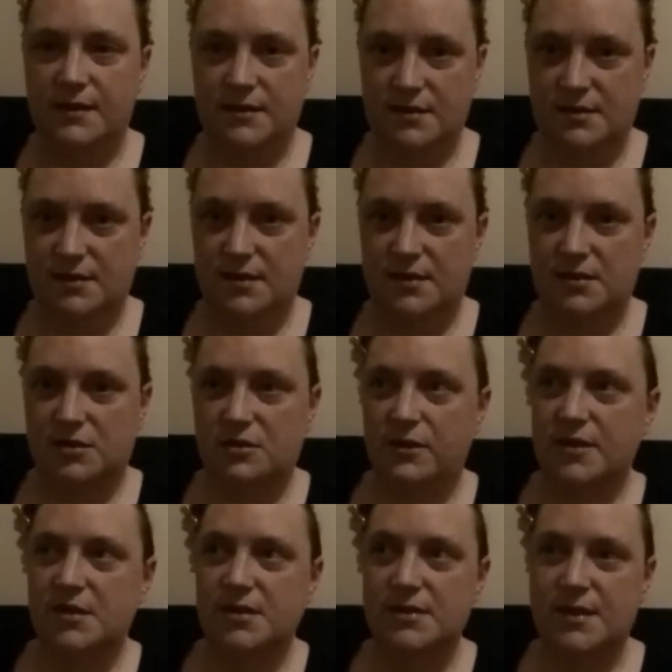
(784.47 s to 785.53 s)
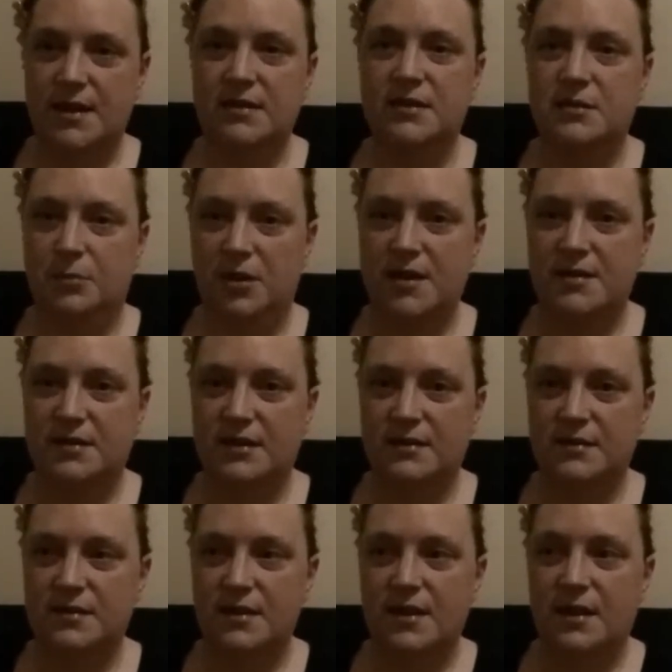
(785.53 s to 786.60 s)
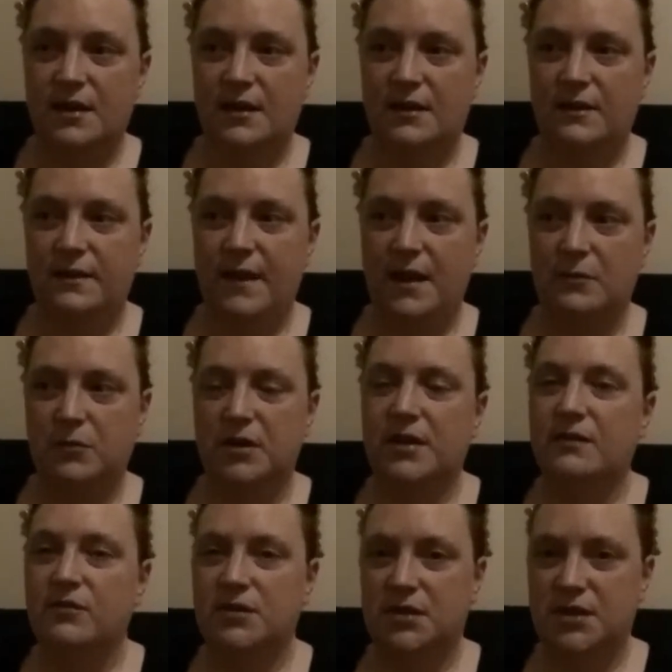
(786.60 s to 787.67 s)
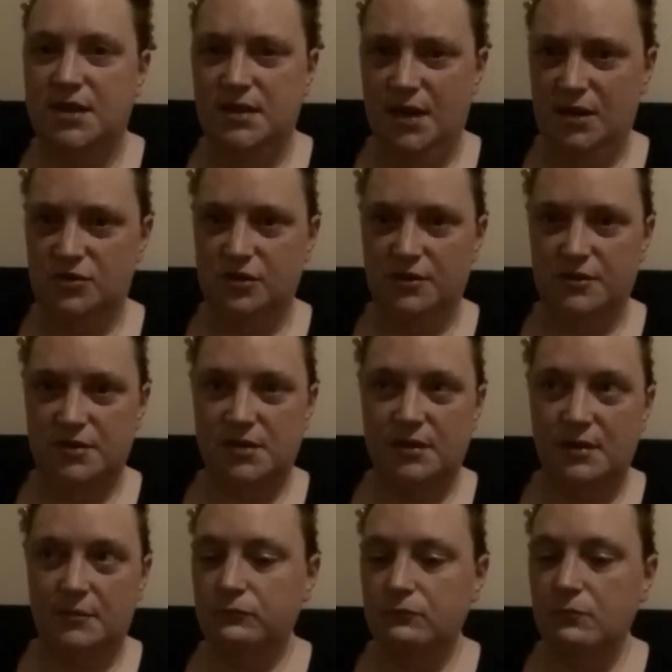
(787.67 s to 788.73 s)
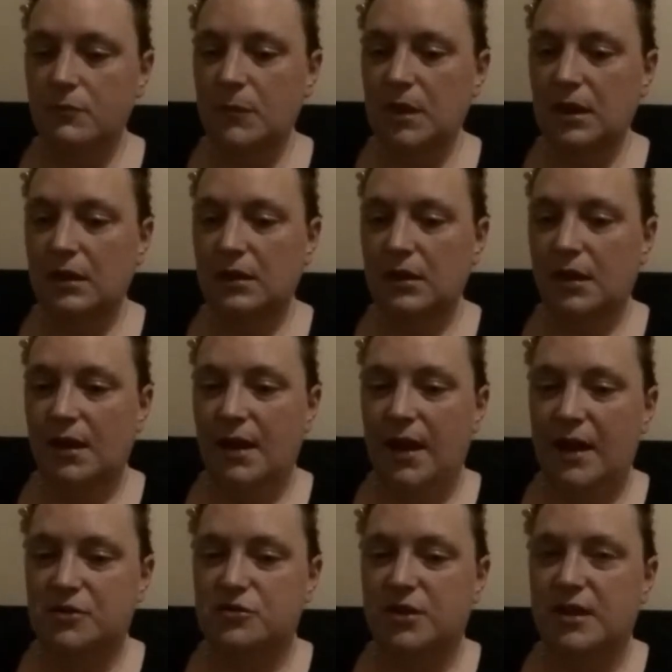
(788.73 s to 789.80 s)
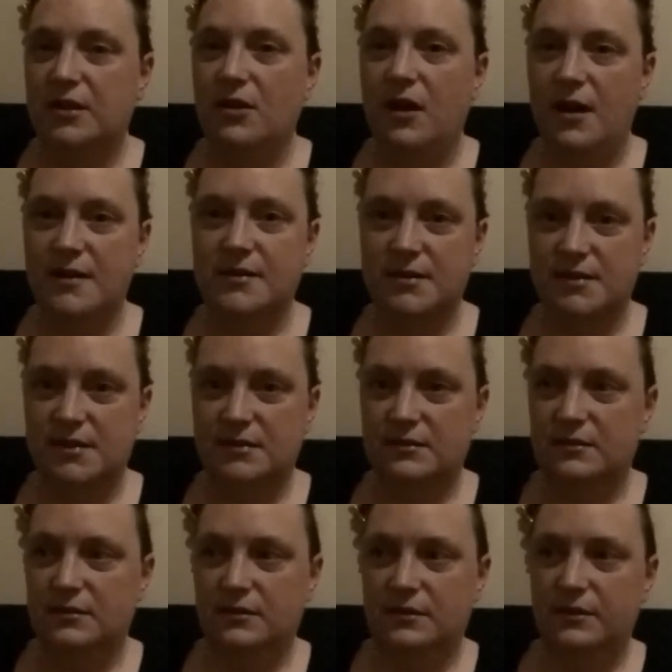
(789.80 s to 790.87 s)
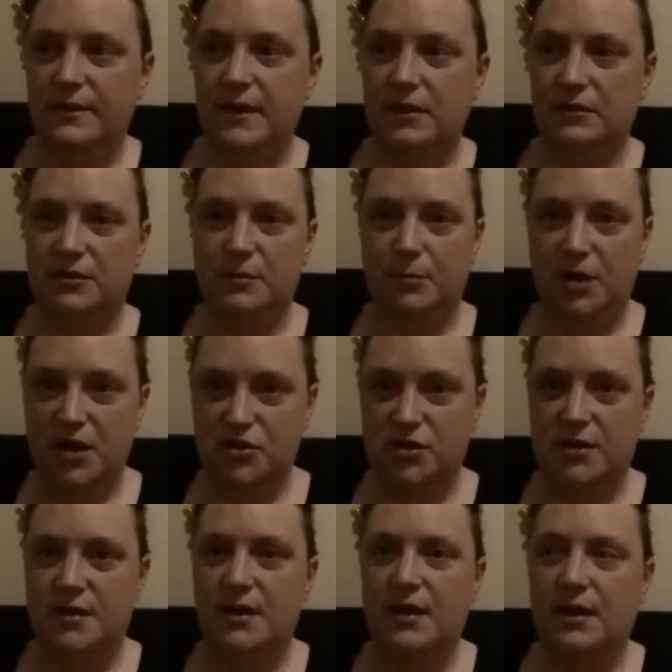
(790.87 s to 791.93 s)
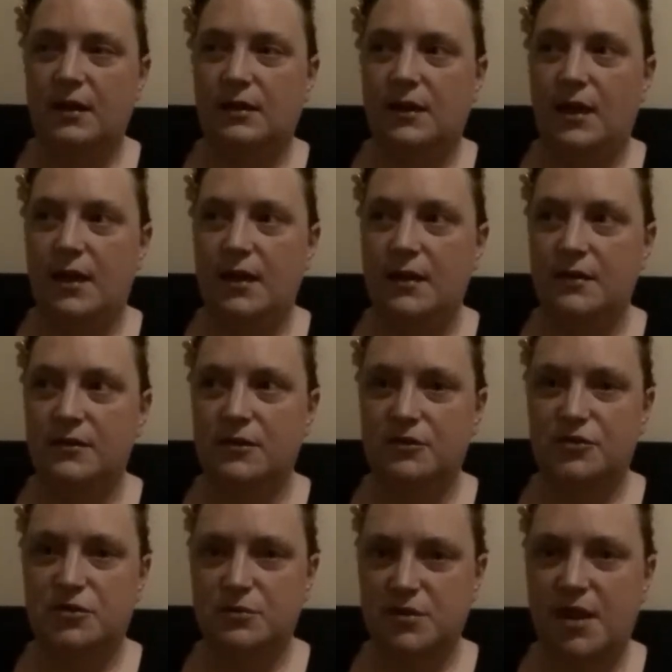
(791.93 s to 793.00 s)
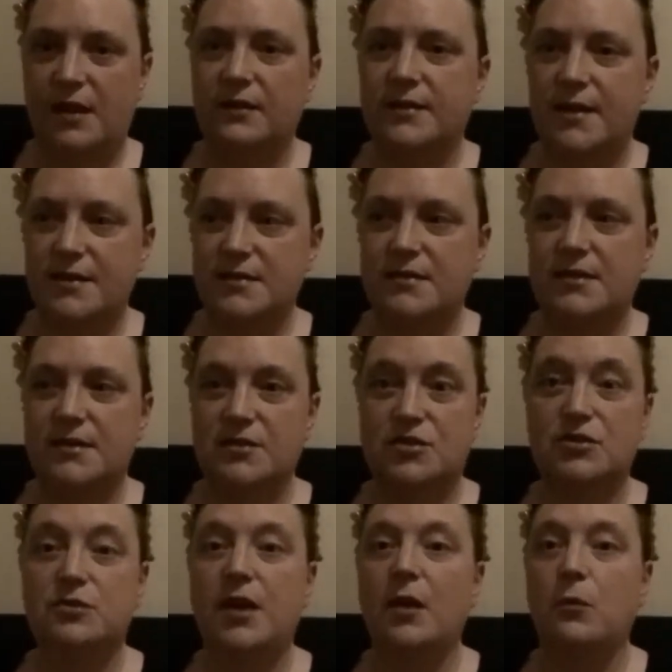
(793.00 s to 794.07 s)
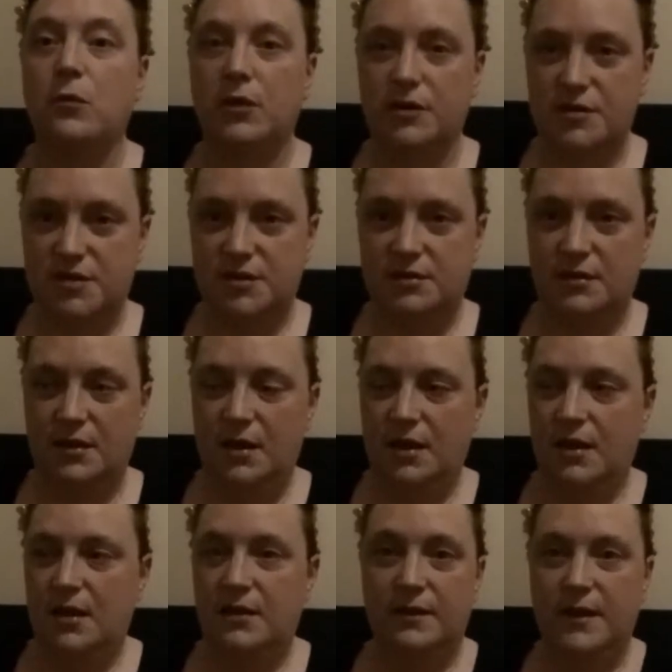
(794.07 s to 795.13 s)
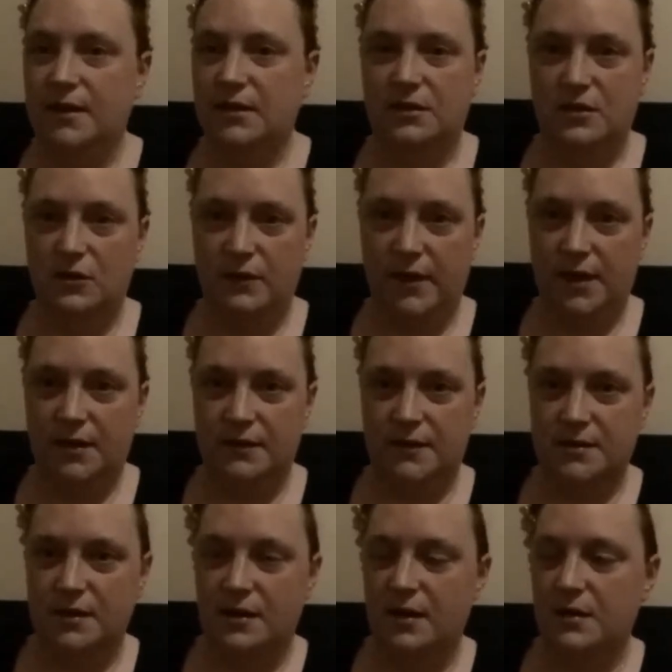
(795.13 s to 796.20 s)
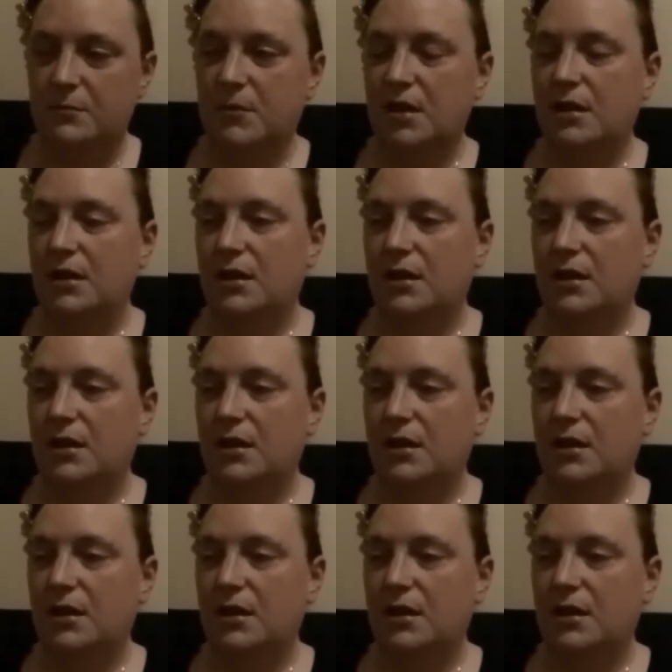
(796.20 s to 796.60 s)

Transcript: tendencies. So this is an antidepressant that, when given to teenagers, actually causes their depression and their suicidal tendencies to get worse. They didn't know that at the time